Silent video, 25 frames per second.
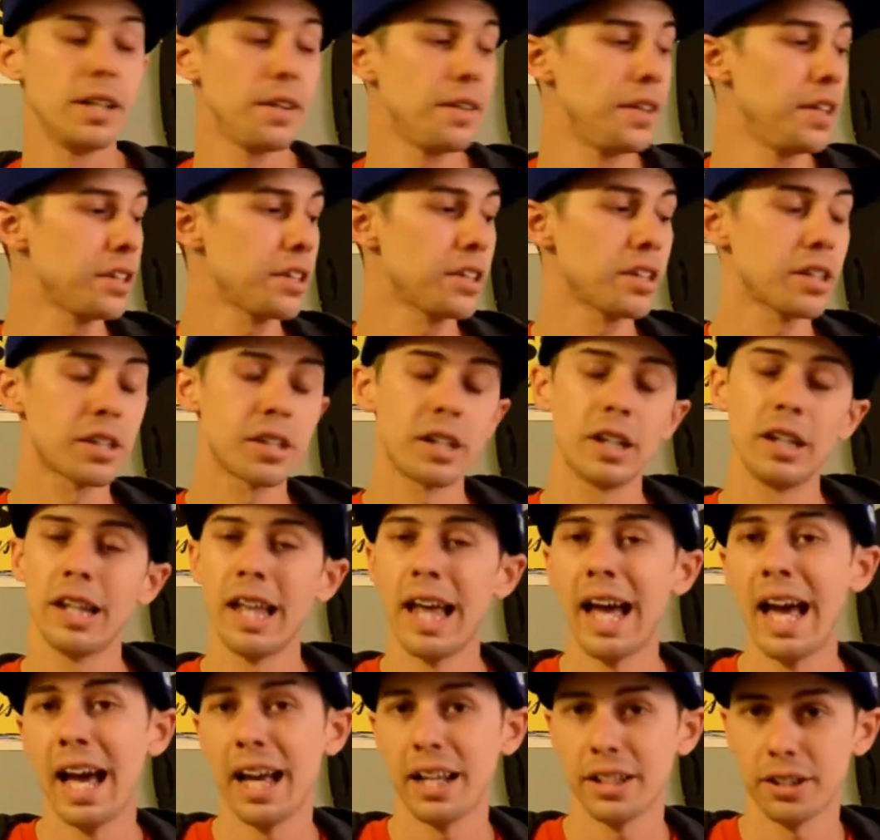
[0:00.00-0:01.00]
This is the
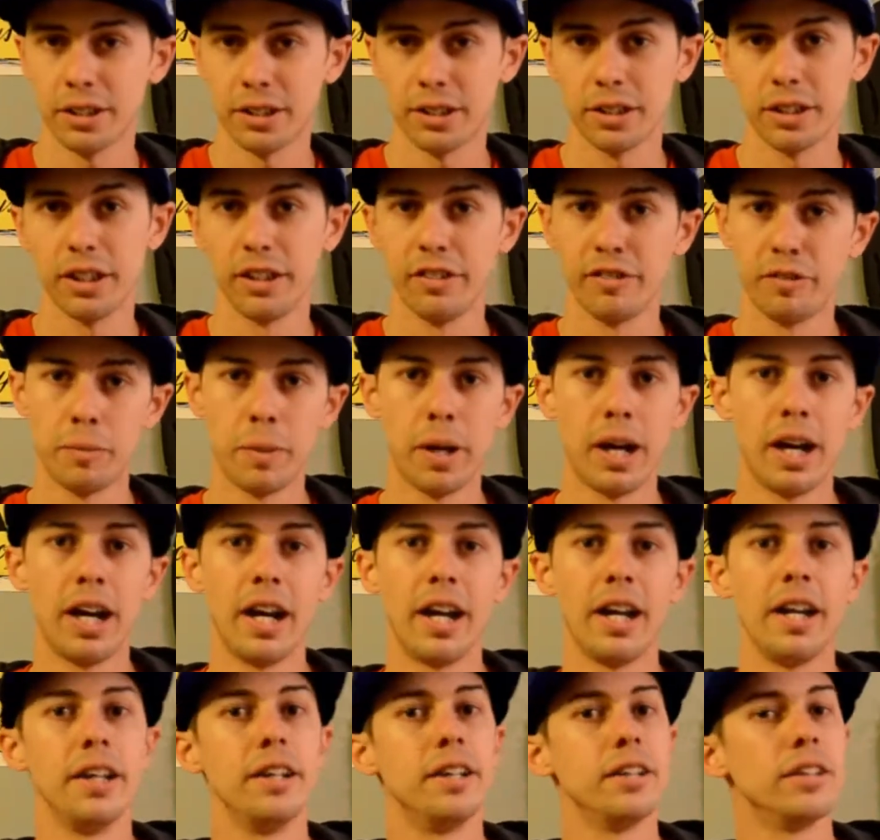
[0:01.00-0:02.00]
last of
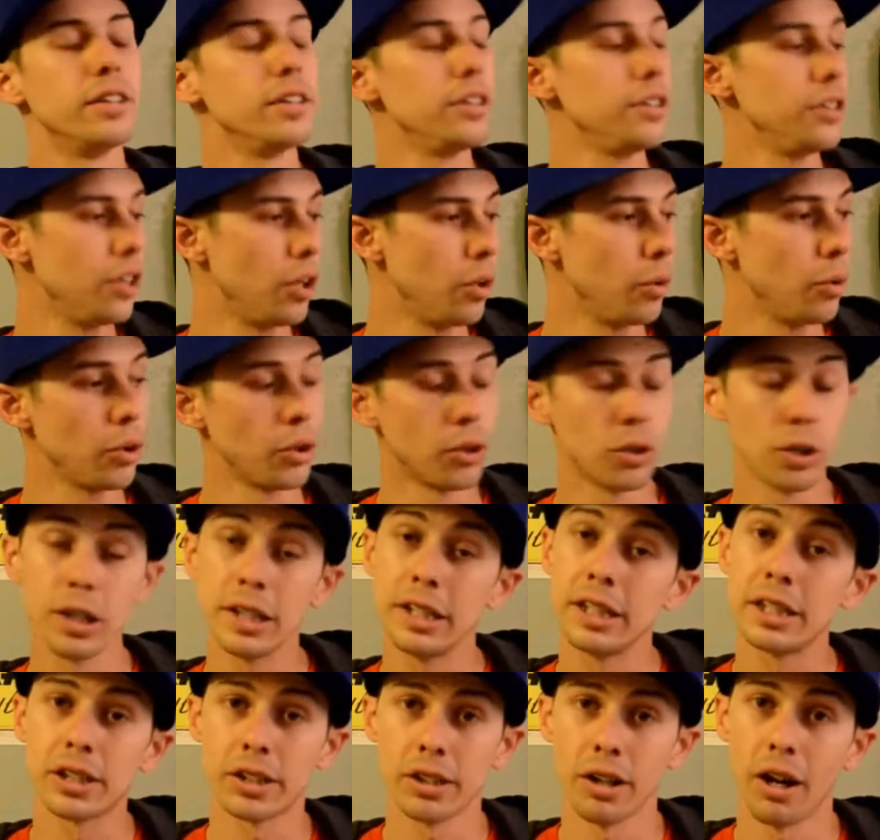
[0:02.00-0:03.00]
my, you know,
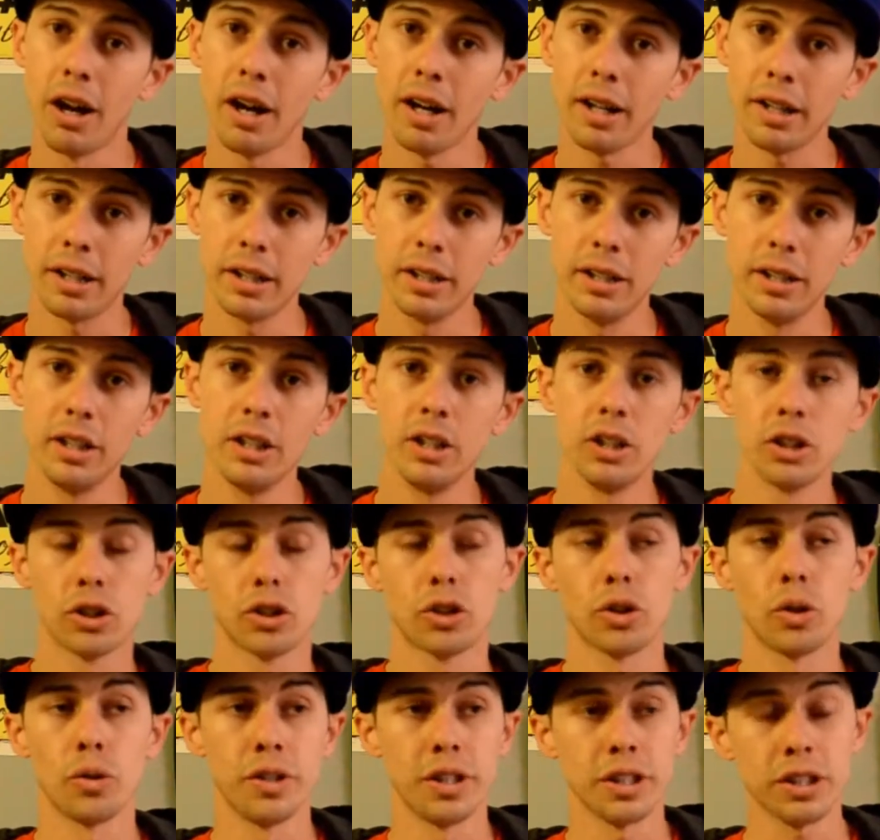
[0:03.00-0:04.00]
early stock
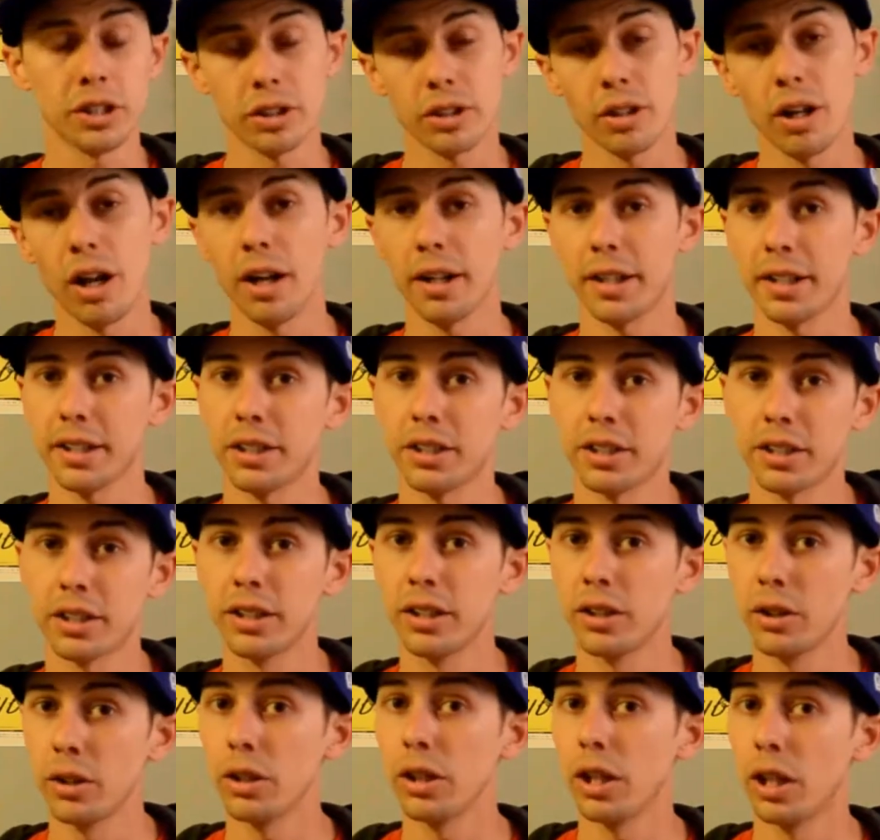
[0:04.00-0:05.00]
so this stock is
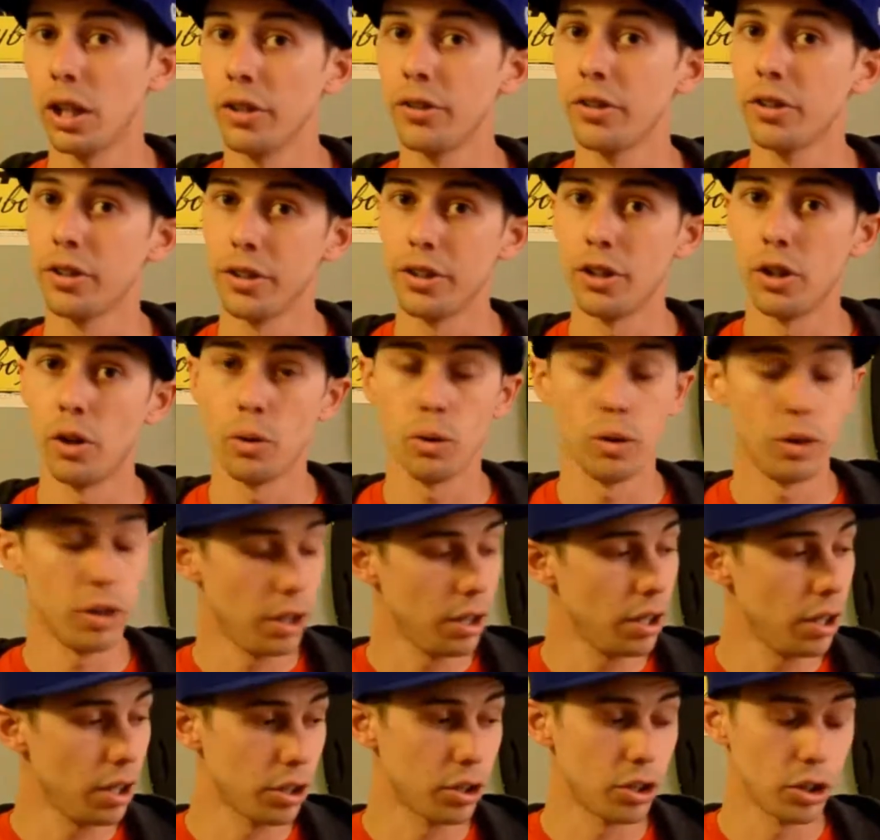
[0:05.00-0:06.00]
still on you know
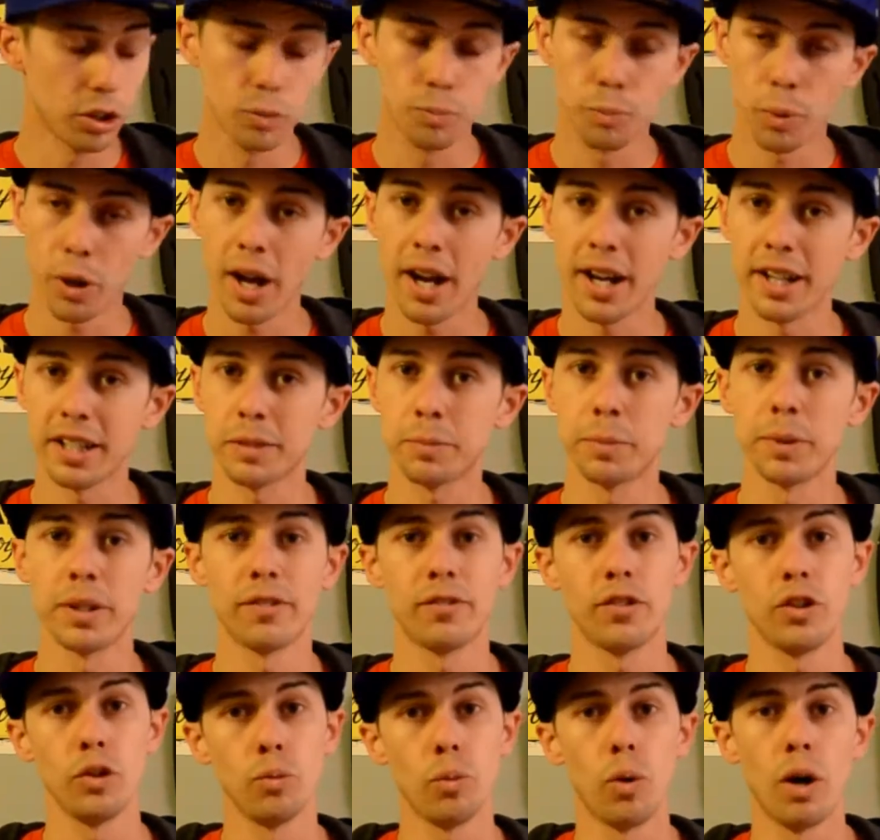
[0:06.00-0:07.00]
a, a good price, but
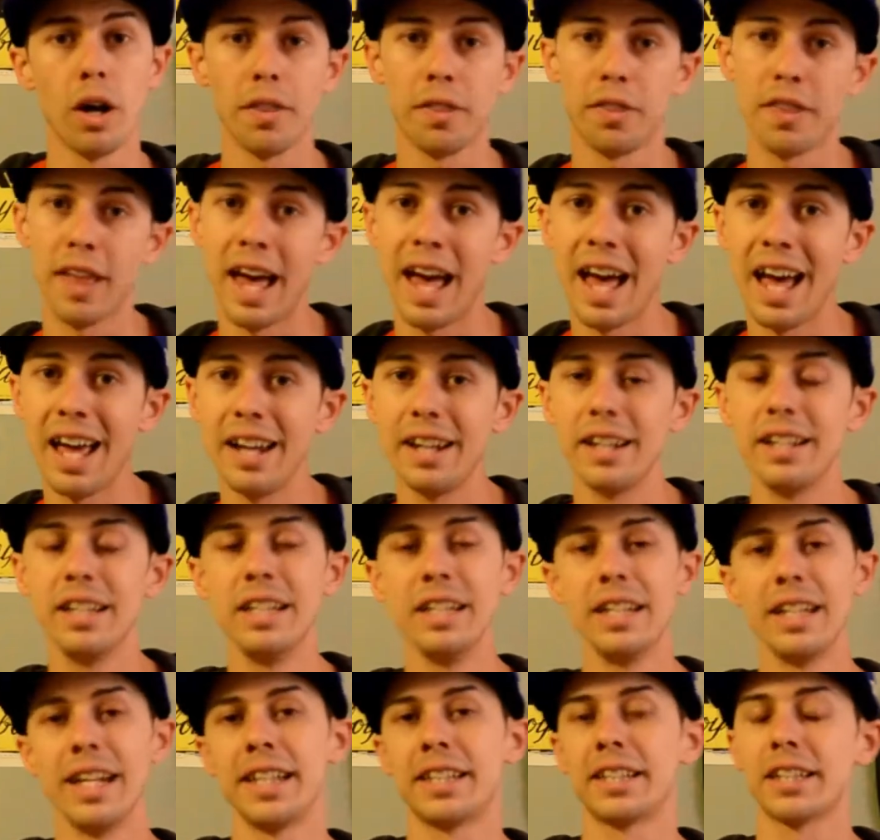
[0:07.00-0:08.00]
if you want that,
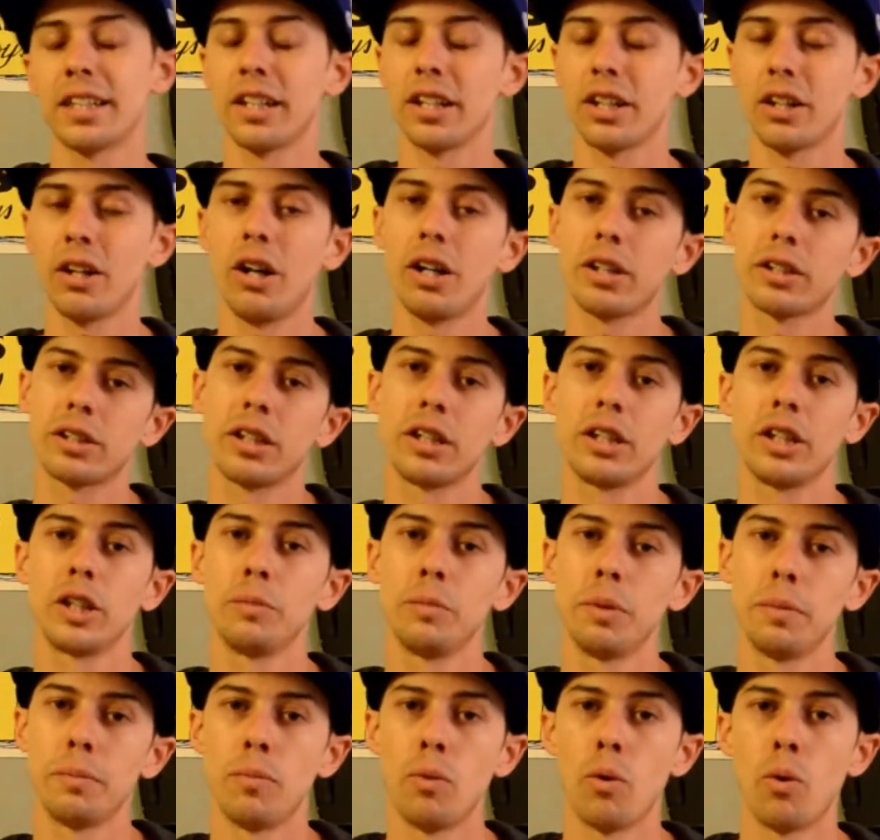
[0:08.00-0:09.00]
it's going to cost a
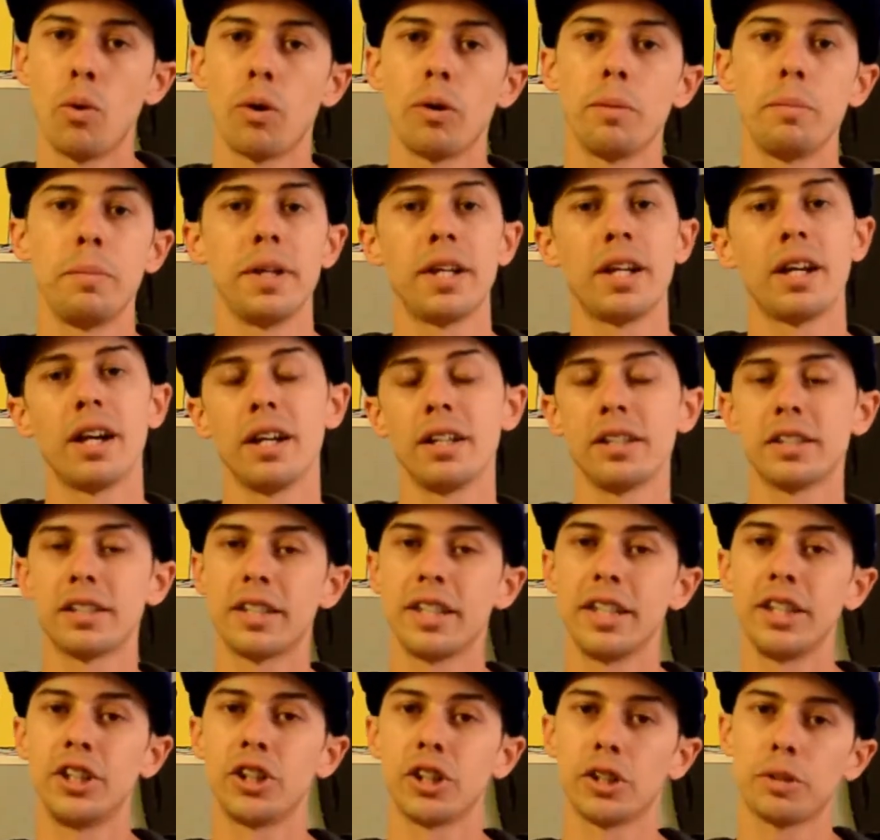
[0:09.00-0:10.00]
little bit more because
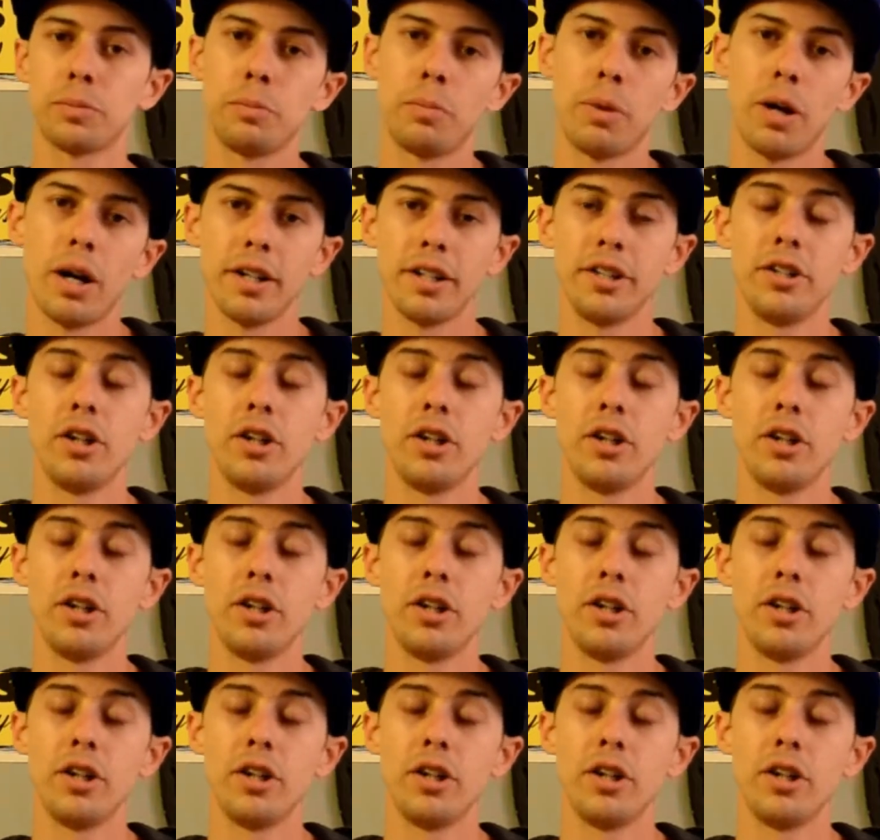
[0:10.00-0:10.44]
they just bought.